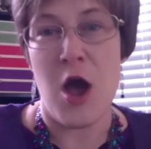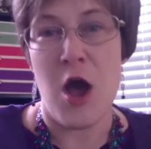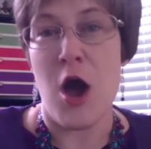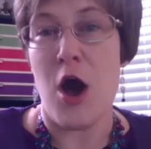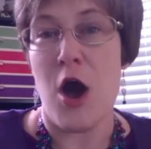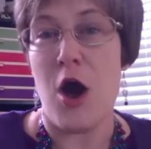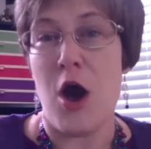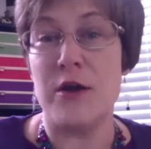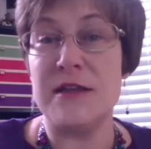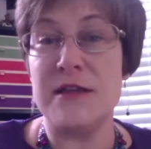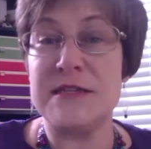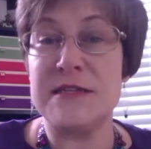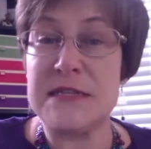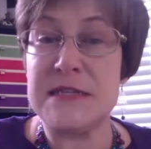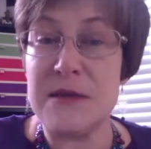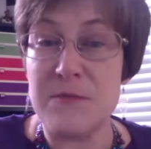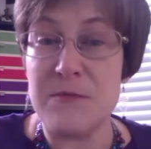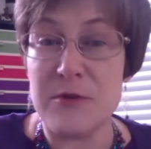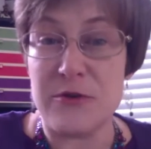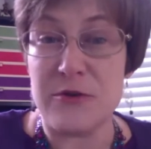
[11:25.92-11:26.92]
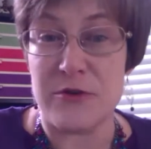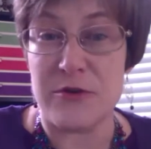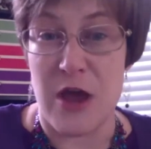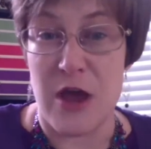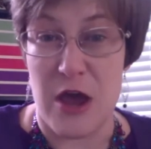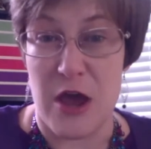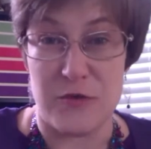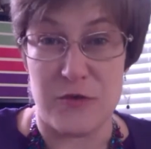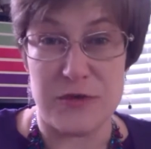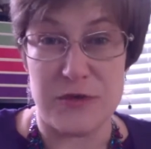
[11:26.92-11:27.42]
On a similar
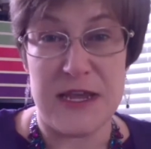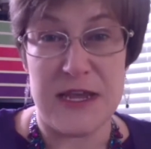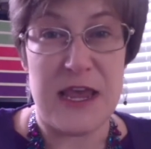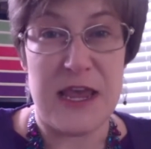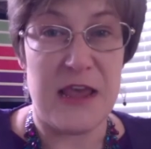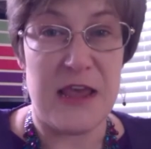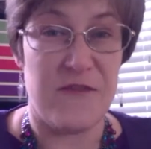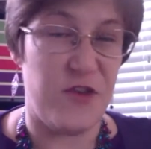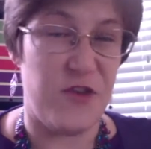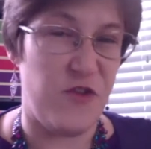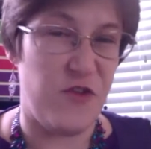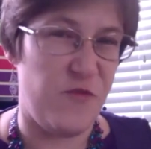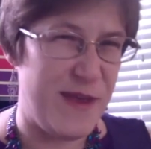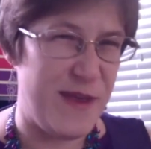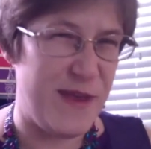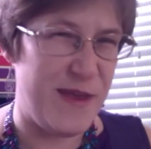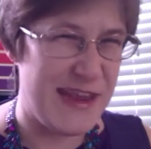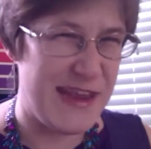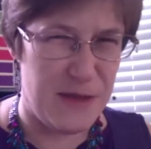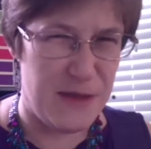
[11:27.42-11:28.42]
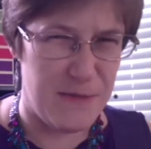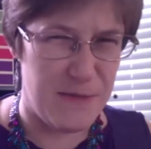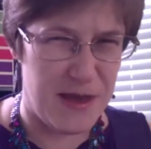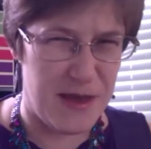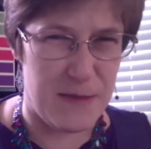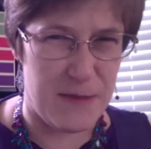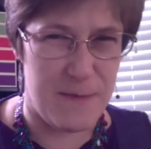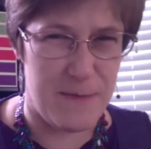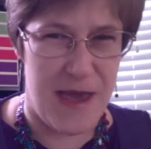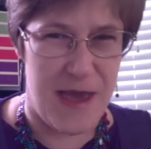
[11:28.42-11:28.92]
note, if you've been
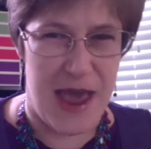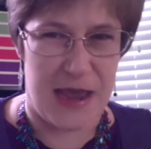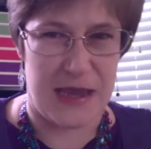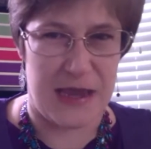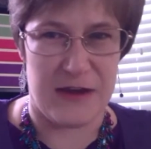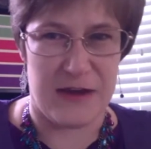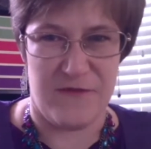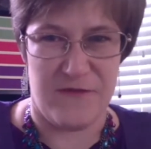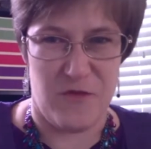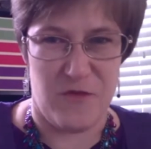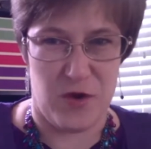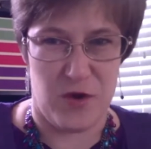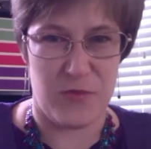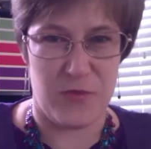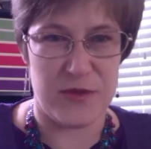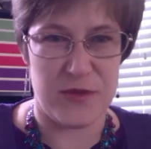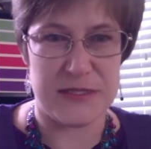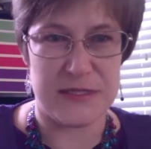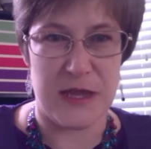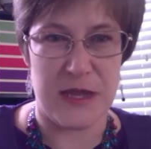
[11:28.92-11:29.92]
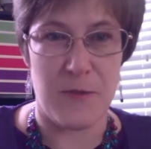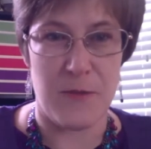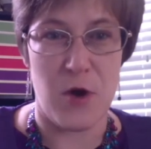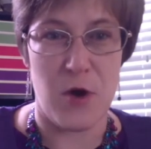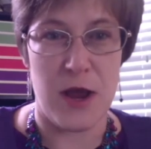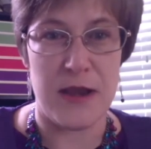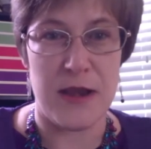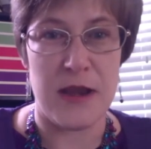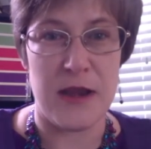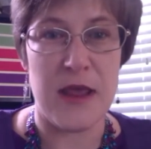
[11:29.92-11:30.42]
emailing back and forth with
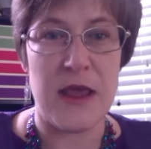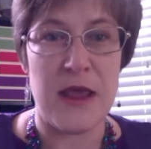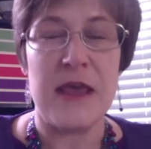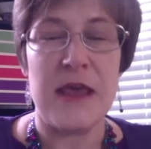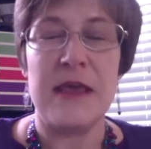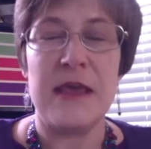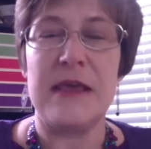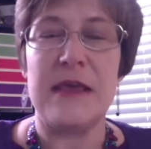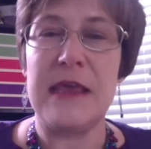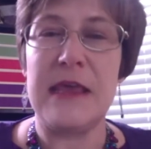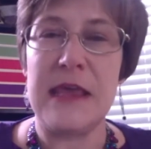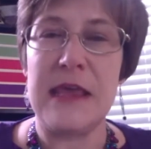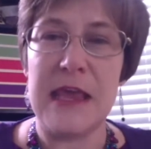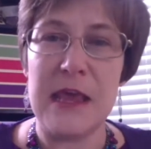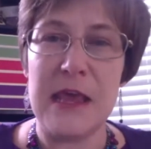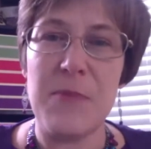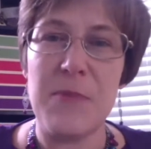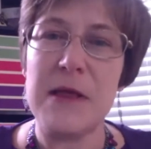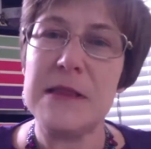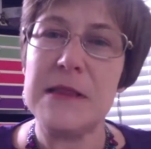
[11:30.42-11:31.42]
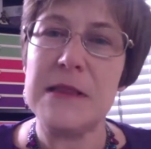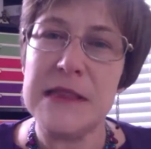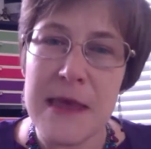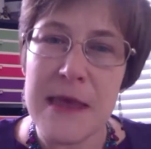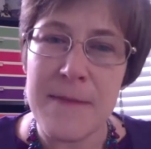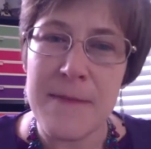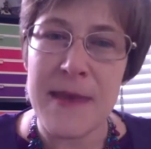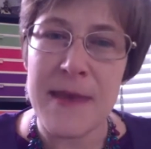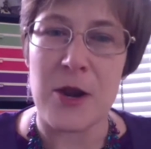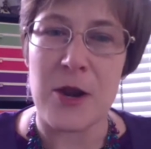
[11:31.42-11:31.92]
someone, keep a
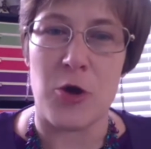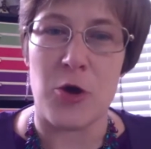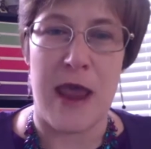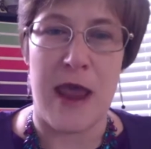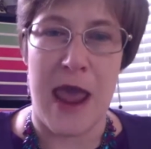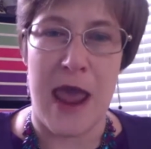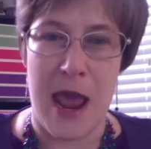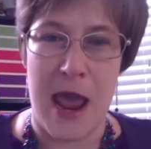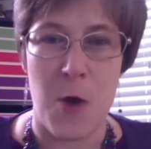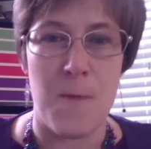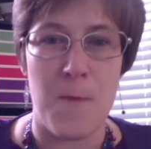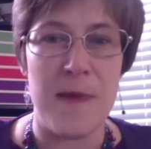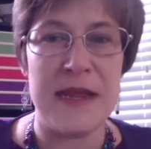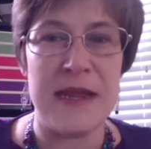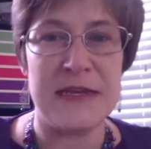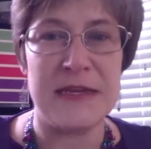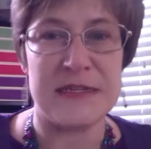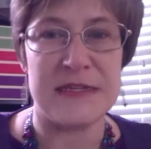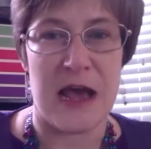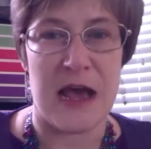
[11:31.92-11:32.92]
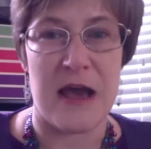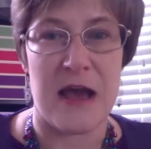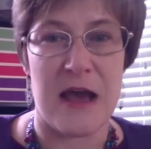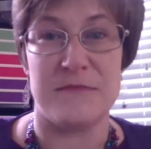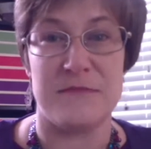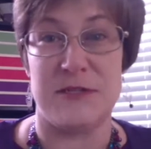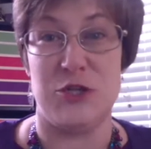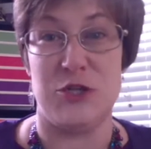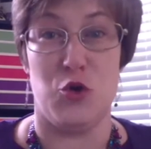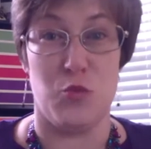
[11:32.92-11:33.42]
limit on how many times
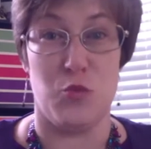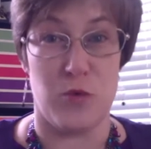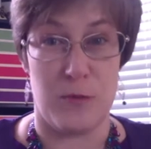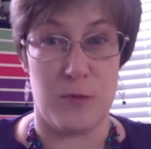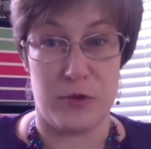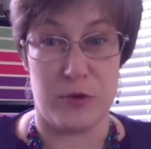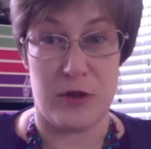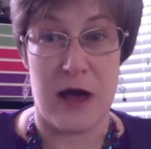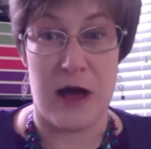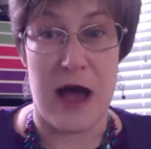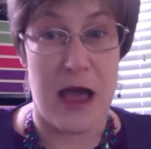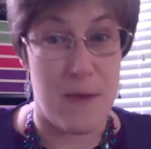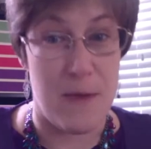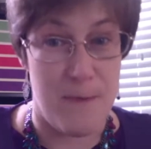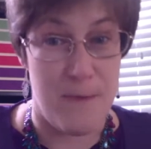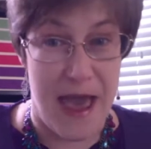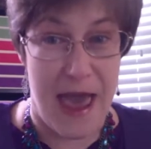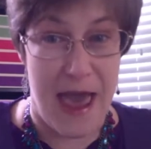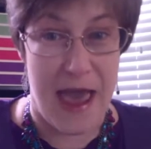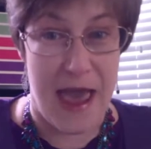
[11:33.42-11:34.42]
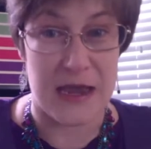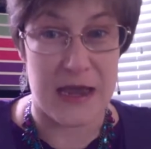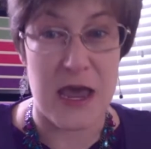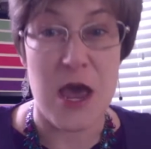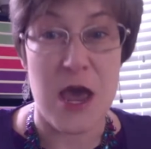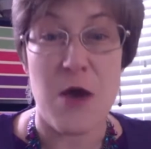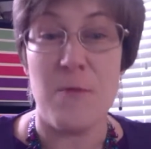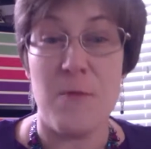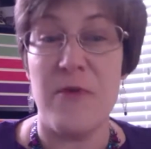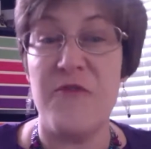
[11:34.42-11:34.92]
you'll reply back
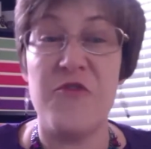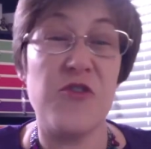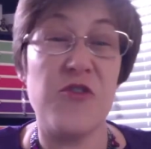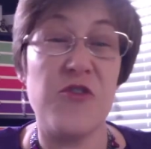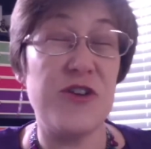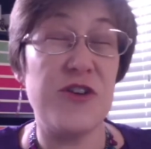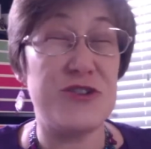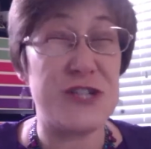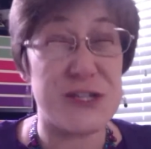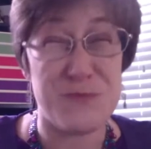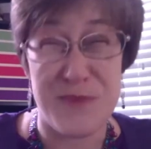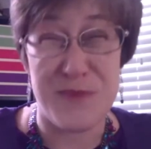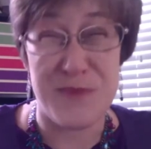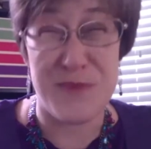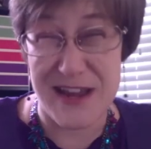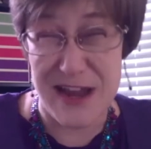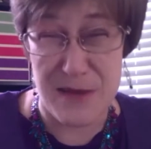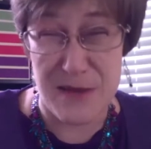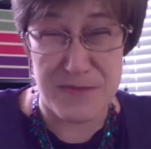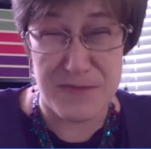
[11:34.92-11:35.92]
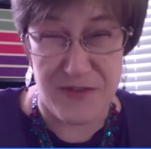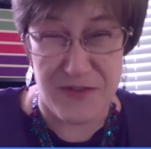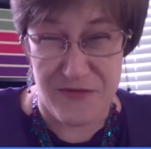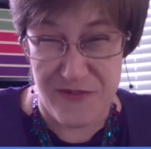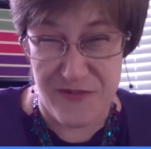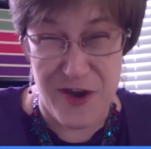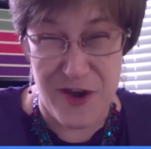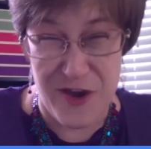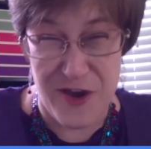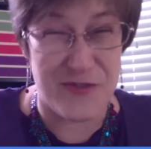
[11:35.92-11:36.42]
before you just pick up the
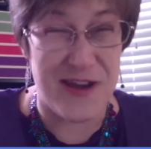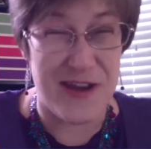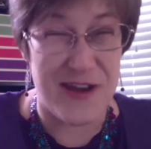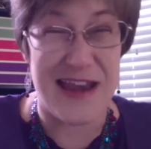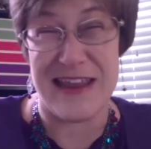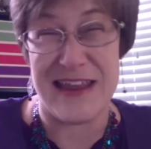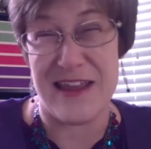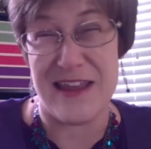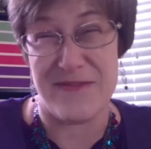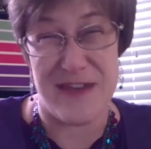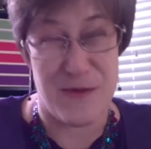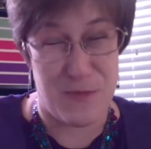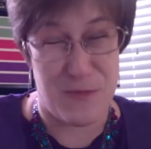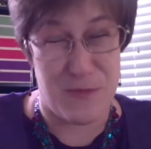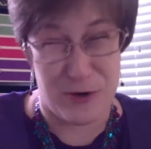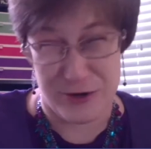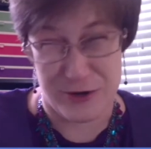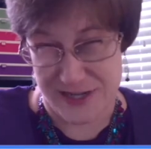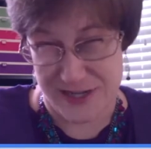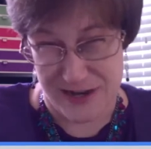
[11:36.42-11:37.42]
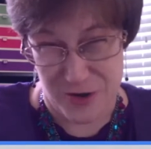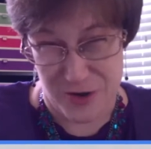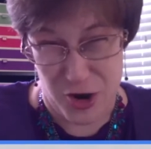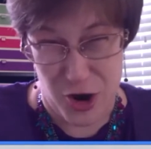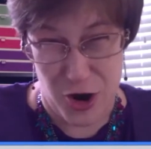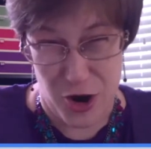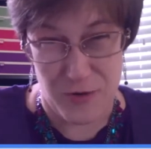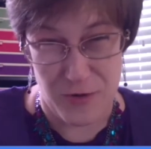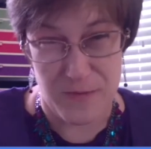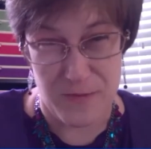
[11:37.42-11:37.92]
phone and give that person a call.